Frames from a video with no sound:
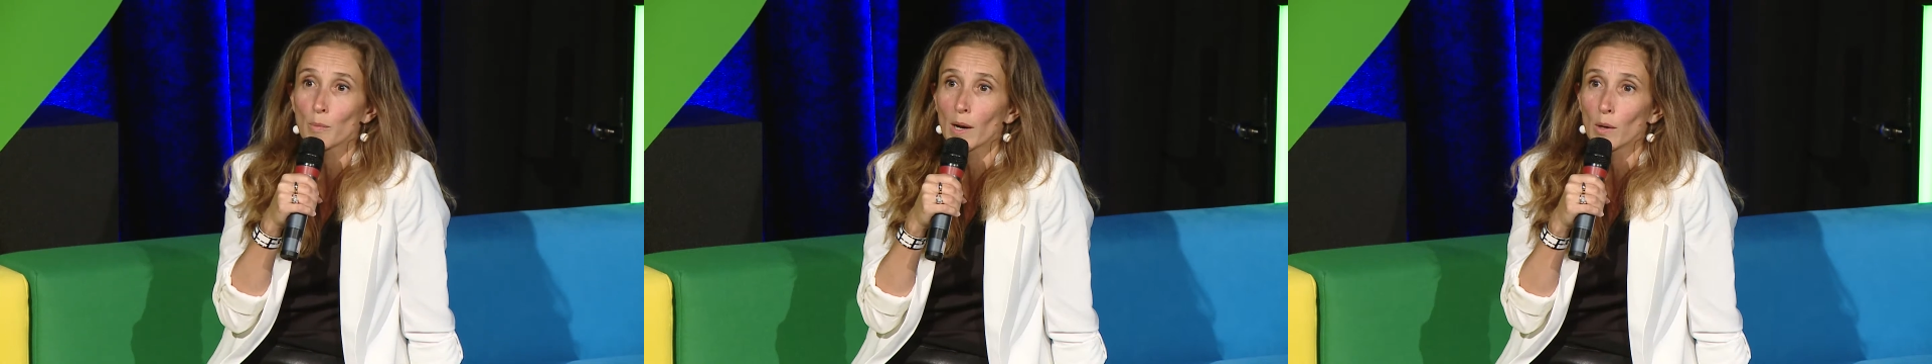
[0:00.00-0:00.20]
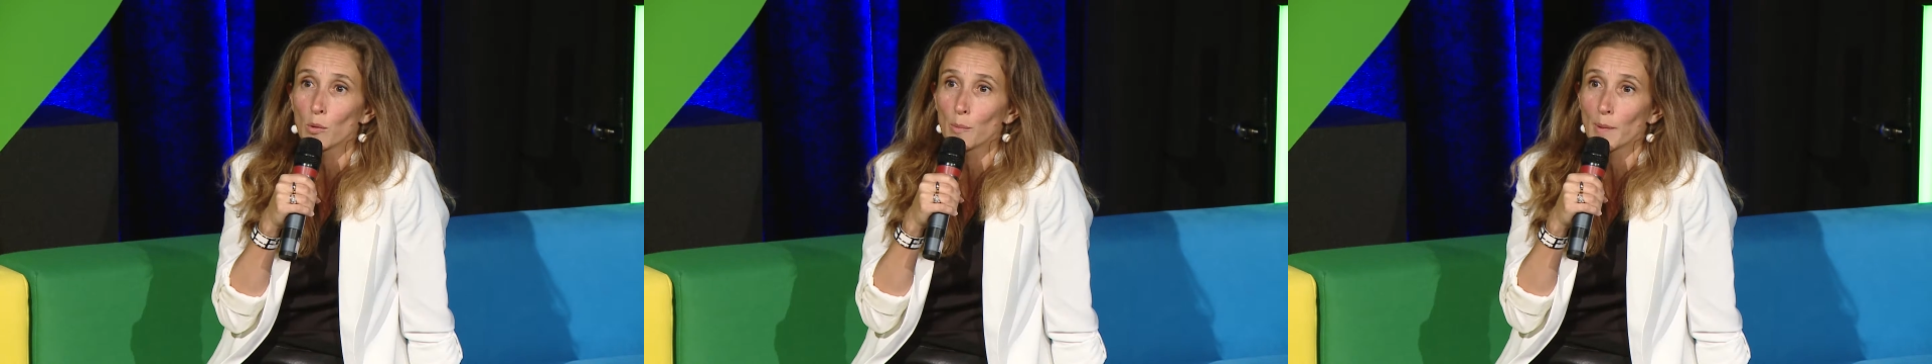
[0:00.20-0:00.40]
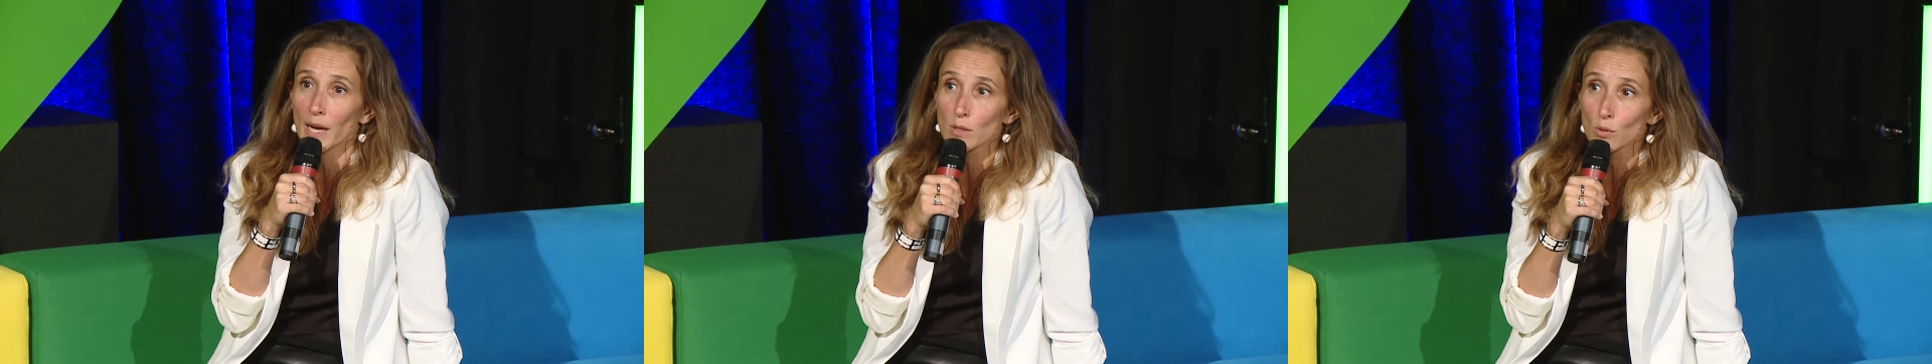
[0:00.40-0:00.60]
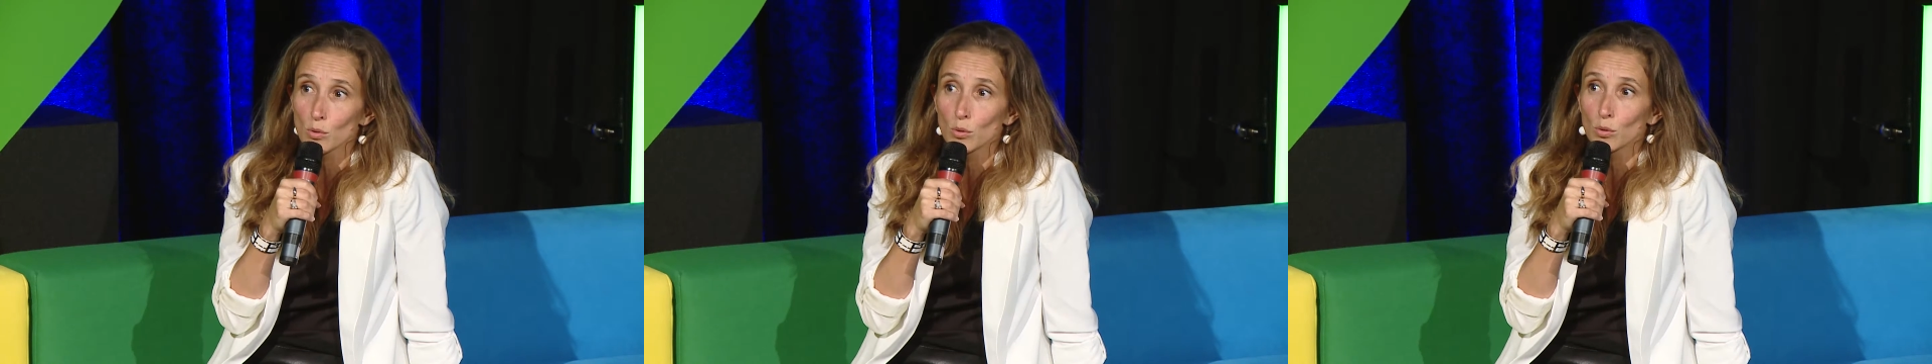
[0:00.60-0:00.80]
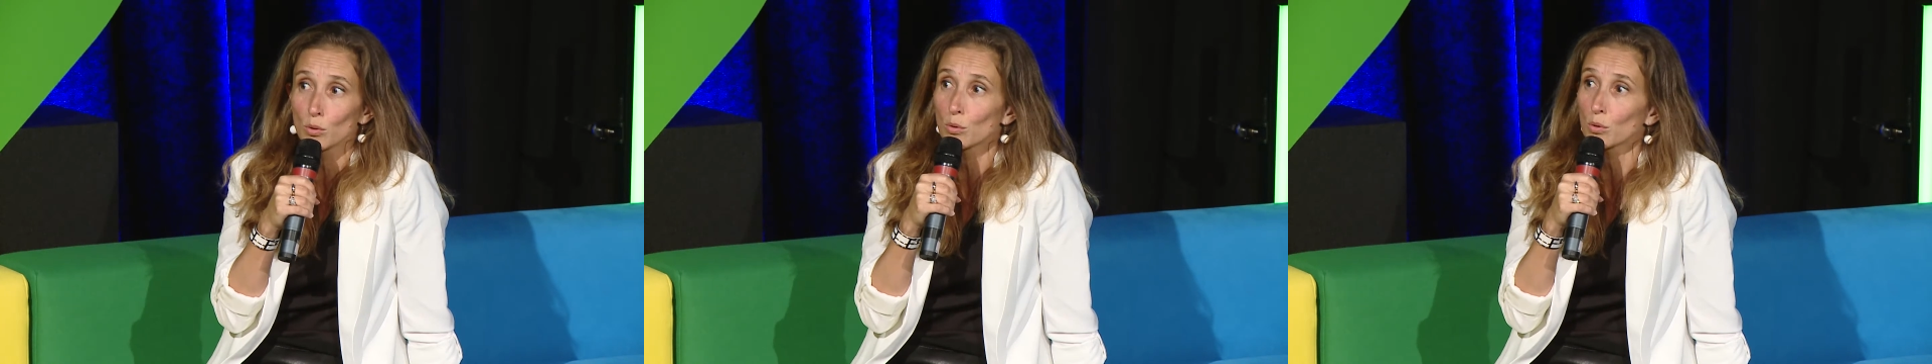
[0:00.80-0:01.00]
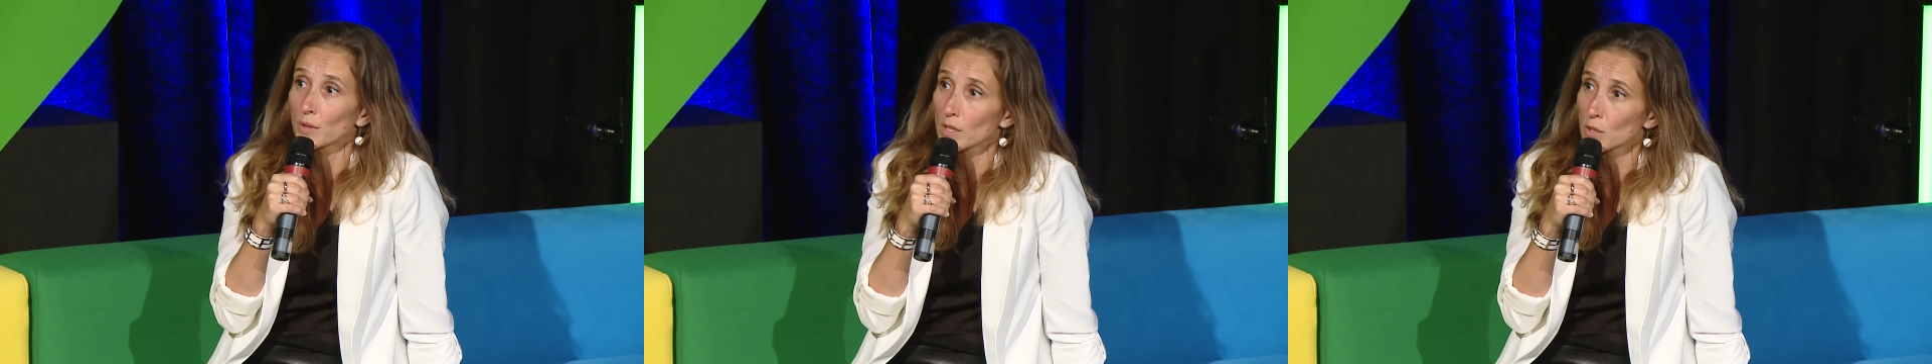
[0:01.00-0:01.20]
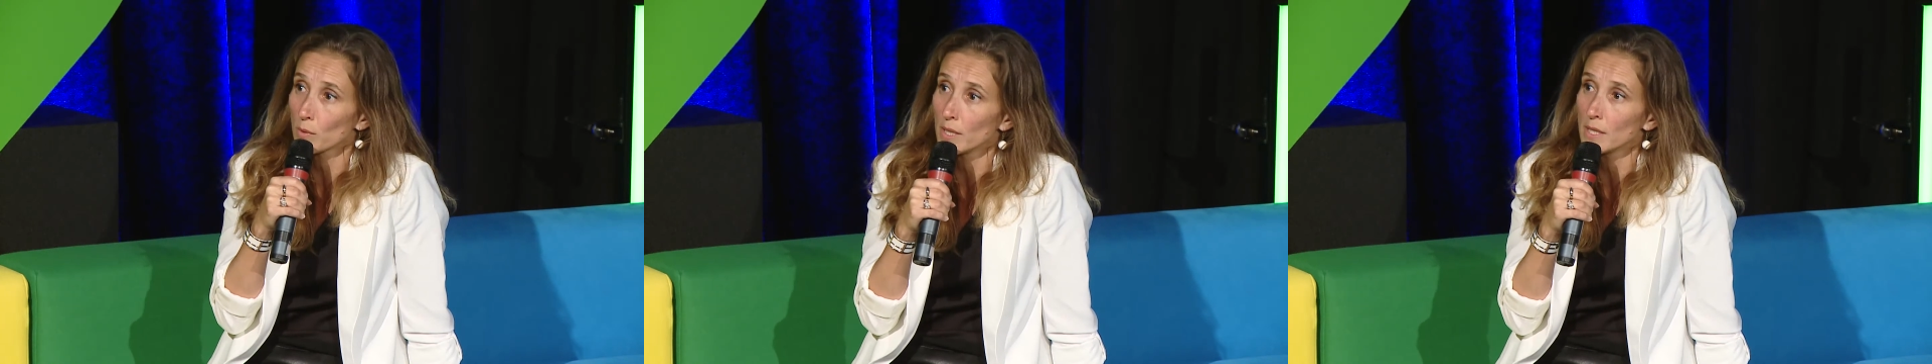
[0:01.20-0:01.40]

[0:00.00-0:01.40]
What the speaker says: and also about